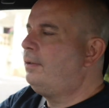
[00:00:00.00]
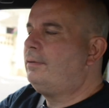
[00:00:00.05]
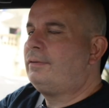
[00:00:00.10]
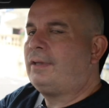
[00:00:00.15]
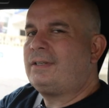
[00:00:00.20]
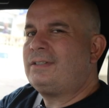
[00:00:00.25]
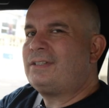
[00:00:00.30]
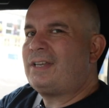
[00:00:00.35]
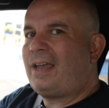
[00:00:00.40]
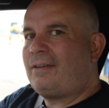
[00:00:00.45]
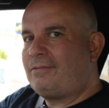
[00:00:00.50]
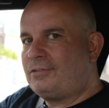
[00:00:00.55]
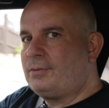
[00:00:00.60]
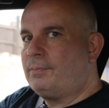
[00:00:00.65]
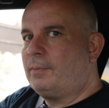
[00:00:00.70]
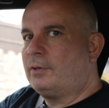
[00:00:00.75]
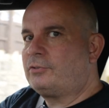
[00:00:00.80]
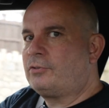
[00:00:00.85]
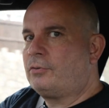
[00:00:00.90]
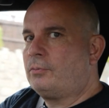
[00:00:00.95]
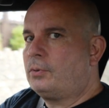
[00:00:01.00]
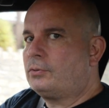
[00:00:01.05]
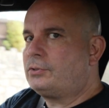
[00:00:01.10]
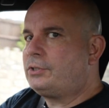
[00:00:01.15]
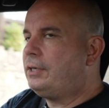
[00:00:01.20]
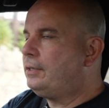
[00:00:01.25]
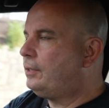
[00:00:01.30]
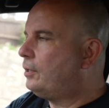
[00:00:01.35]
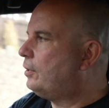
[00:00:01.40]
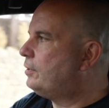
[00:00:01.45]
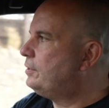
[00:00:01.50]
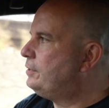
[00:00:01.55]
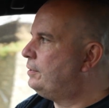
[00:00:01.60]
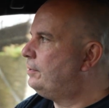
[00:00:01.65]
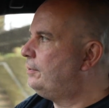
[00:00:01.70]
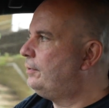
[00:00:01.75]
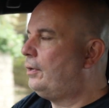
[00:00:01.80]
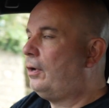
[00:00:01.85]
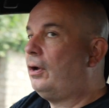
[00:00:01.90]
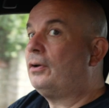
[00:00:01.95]
Thanks ever so much for watching, guys.
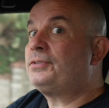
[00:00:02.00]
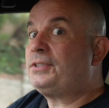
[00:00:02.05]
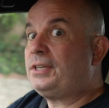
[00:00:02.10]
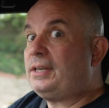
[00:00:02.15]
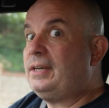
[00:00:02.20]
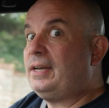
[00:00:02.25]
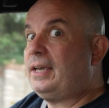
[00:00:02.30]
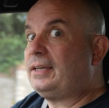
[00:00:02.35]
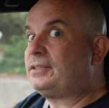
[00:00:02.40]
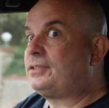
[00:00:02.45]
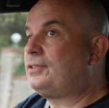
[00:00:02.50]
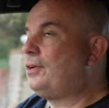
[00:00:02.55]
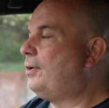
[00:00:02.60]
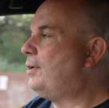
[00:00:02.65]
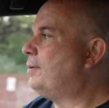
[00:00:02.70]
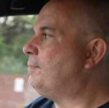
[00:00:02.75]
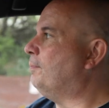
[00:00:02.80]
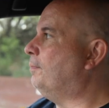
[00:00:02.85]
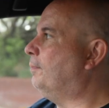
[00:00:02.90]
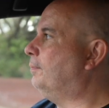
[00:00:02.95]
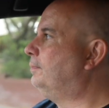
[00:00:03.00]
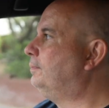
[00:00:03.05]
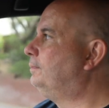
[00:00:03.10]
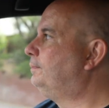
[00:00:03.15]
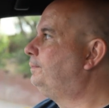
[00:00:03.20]
I'll see you next time.